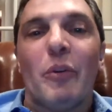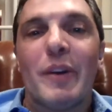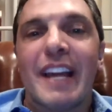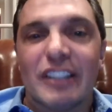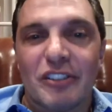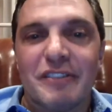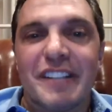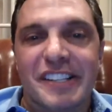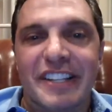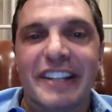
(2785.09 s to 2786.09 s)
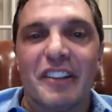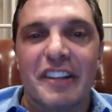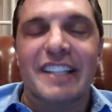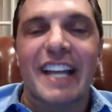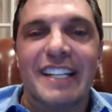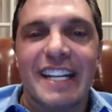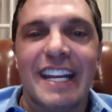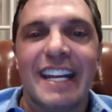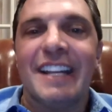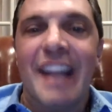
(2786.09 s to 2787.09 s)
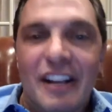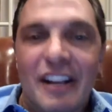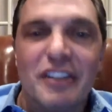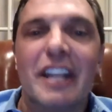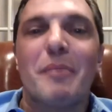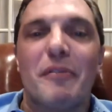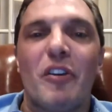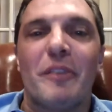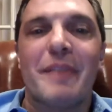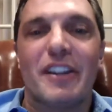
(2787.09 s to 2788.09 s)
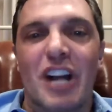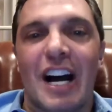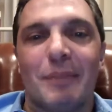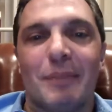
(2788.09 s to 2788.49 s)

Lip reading: where they learn the skills that they need so they can perform that job?